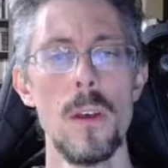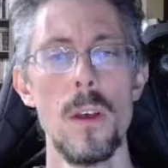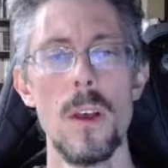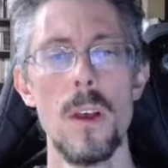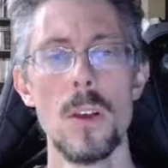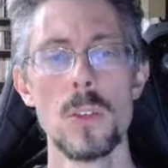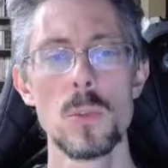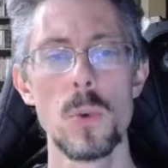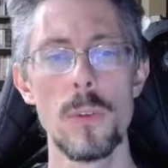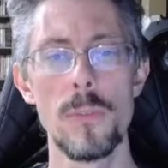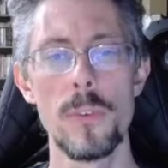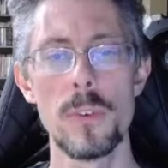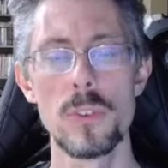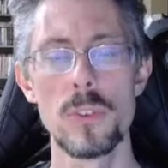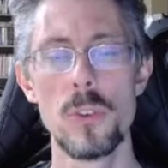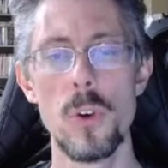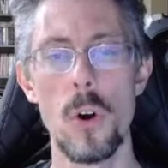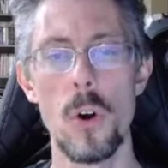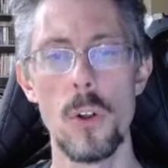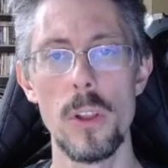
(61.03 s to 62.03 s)
So our first
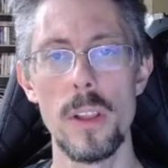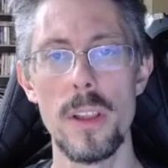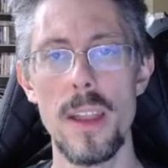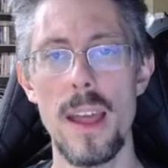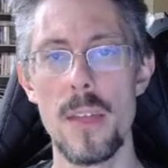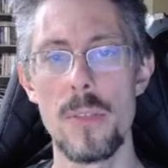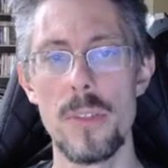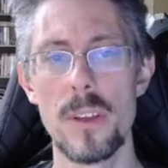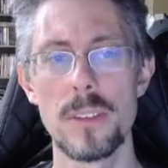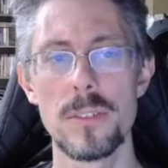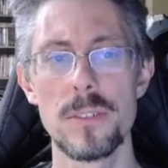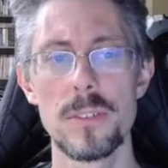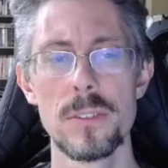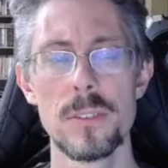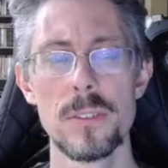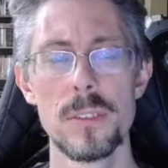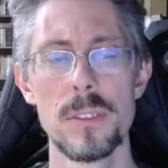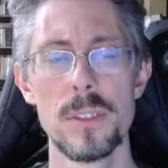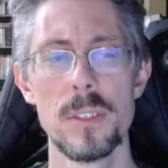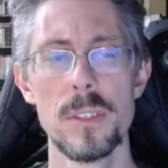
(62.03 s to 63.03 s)
goal in ethics
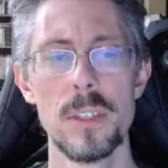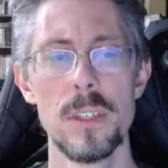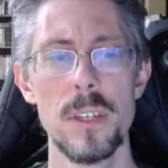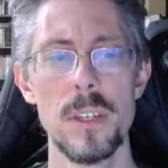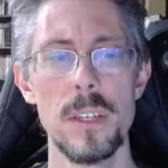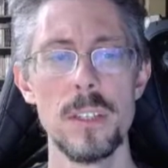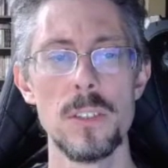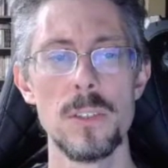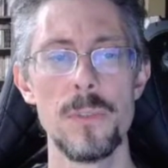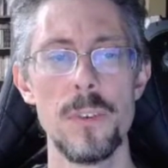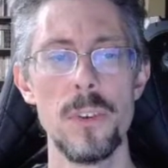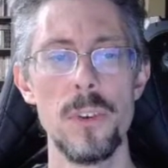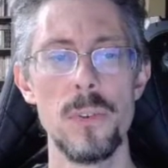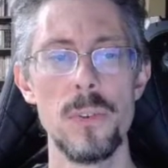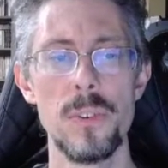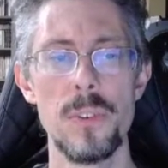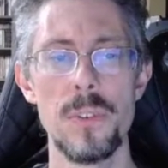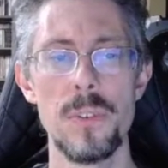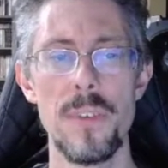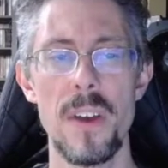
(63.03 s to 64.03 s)
is for you
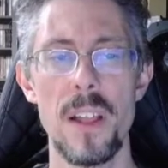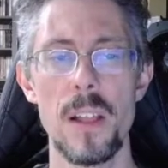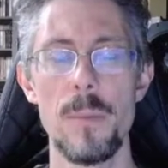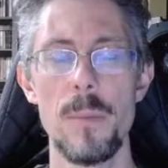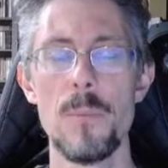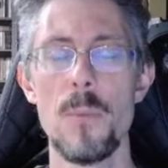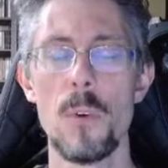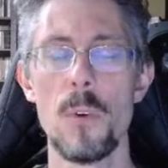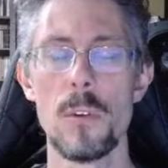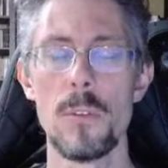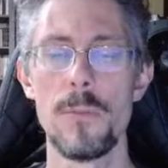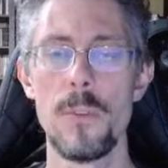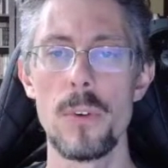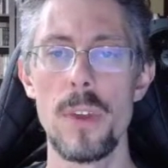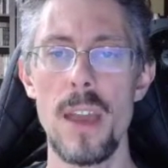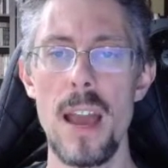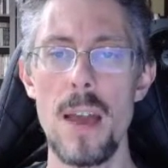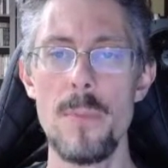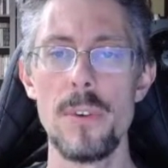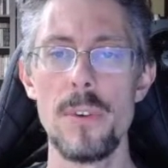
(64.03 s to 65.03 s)
to develop a moral
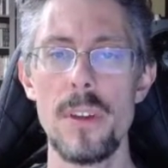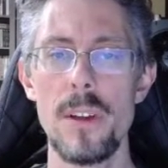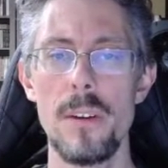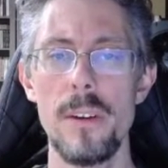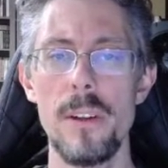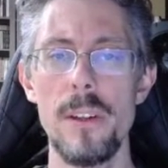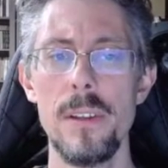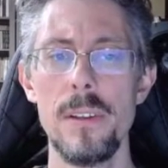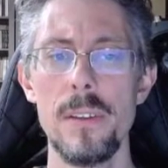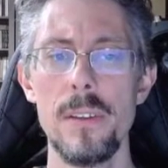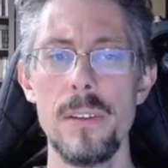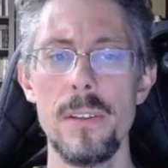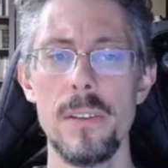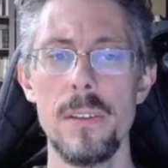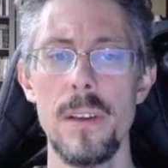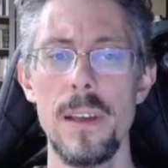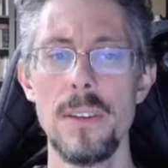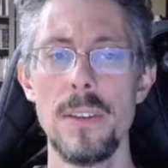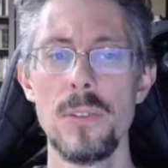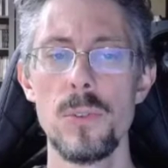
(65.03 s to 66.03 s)
vocabulary
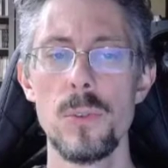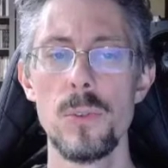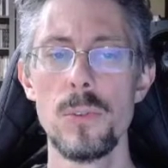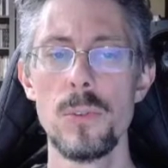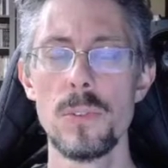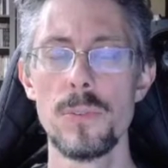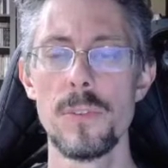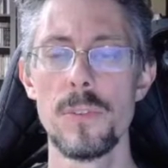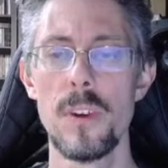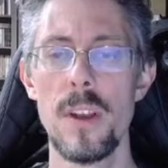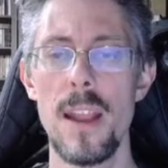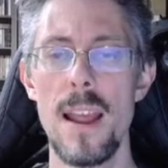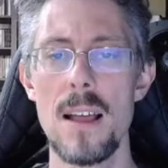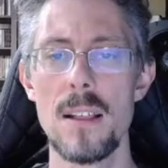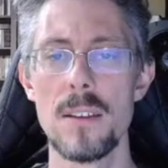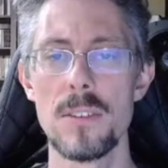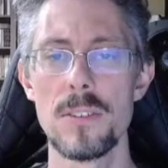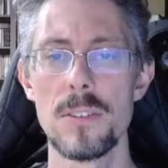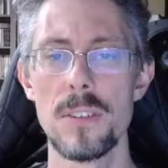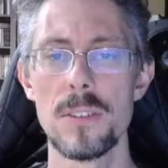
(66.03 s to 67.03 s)
and tools for
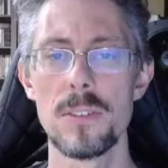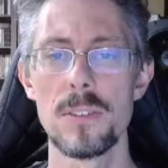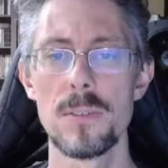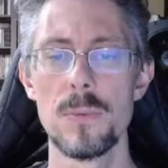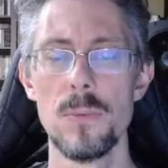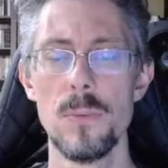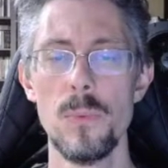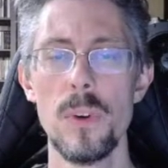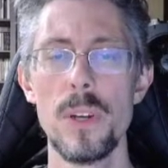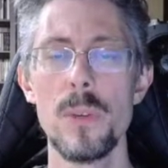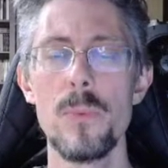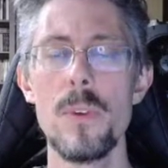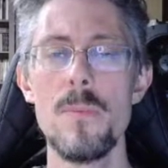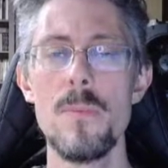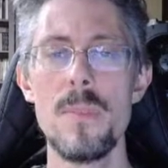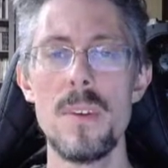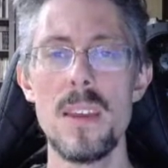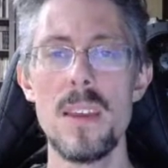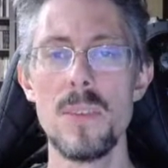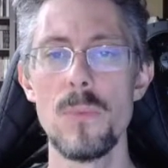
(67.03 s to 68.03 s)
analysis. What do we
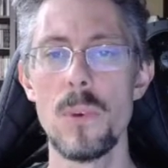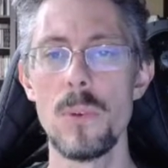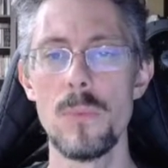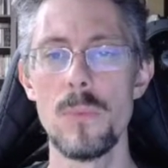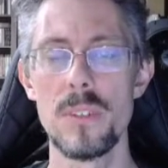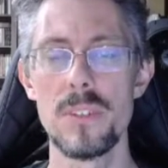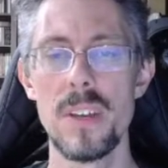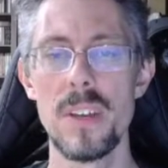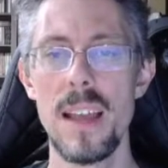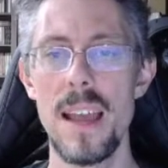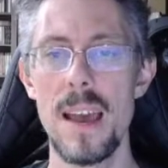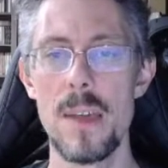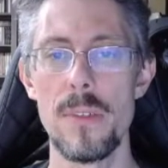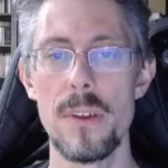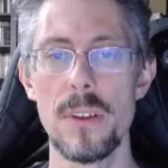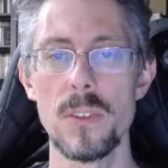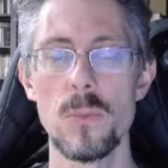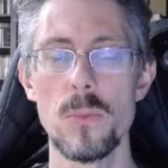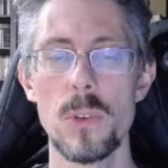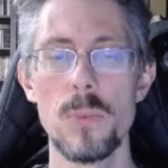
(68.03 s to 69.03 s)
mean when we say
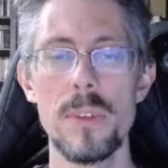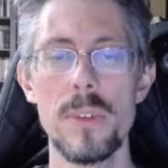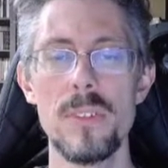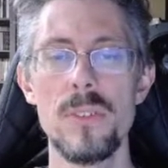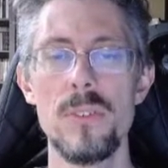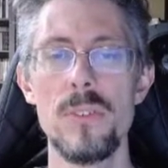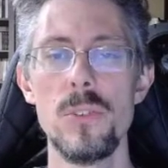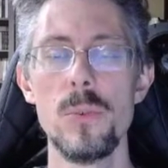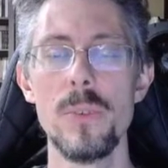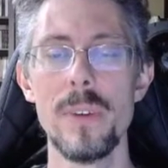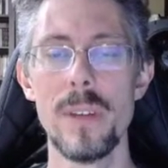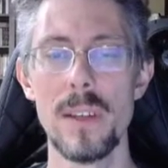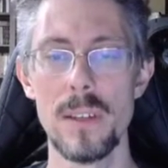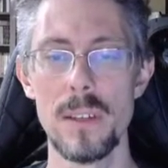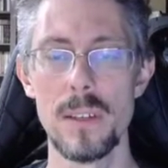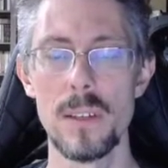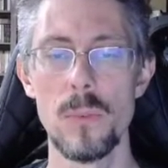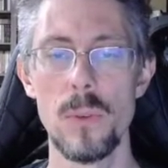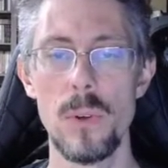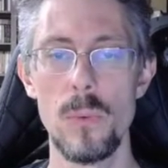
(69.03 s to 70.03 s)
ethics? What are we doing
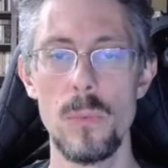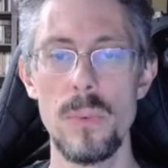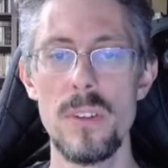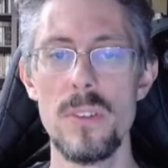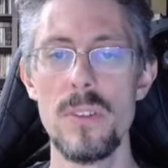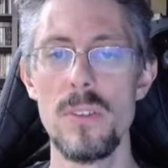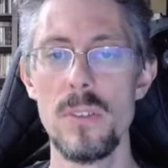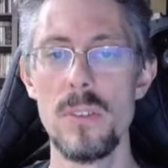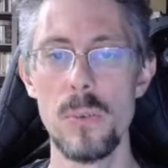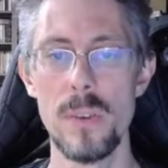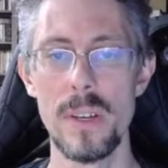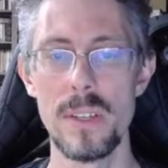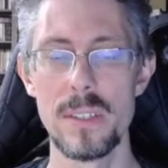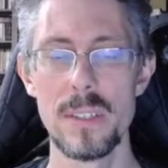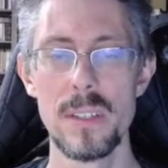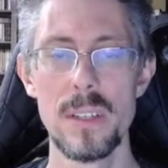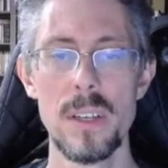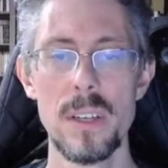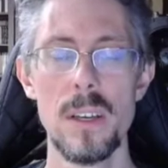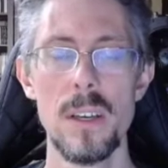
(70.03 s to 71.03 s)
when we do it?
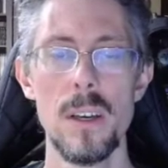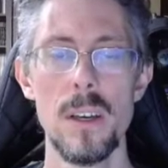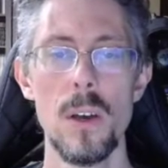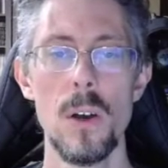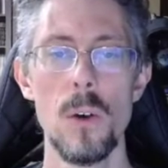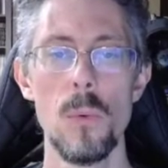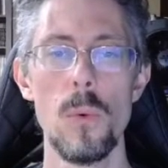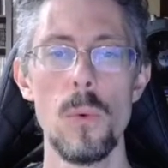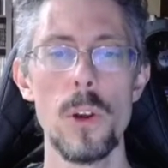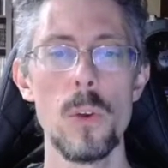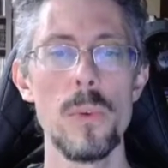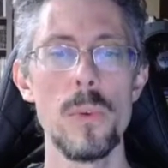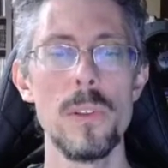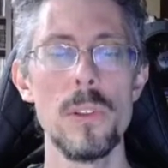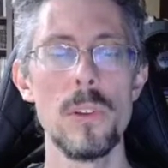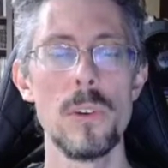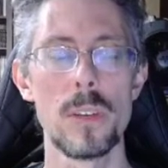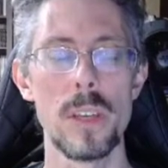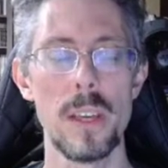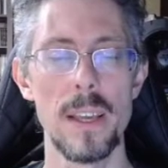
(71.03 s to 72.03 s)
What are we
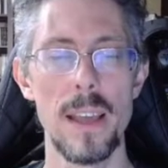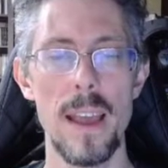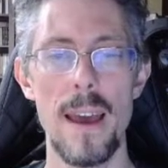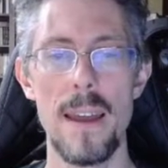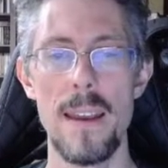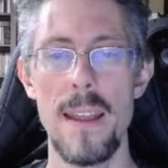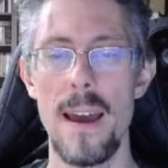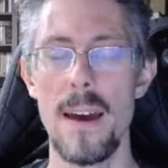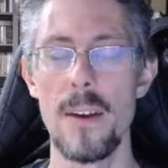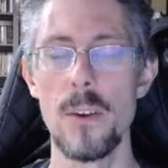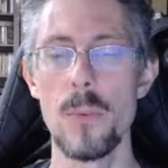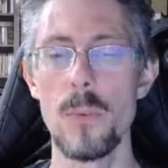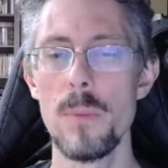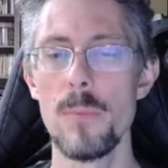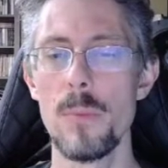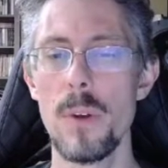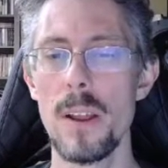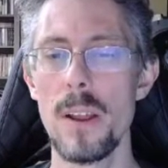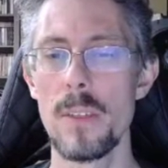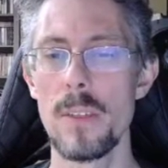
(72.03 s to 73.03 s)
looking at? How do we
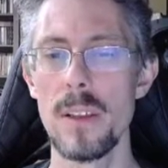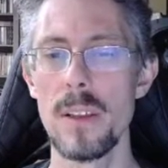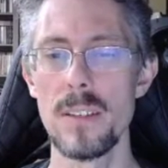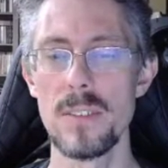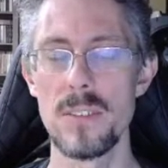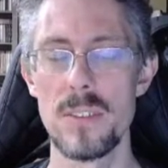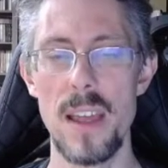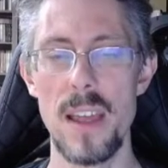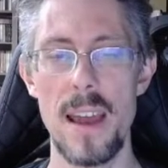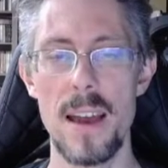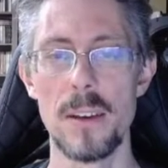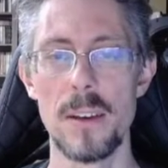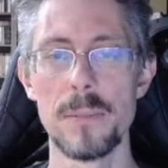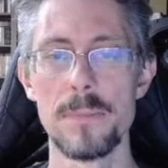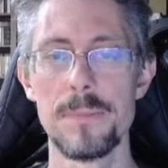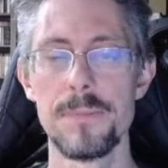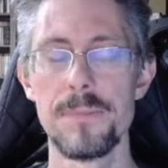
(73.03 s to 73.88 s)
break things down?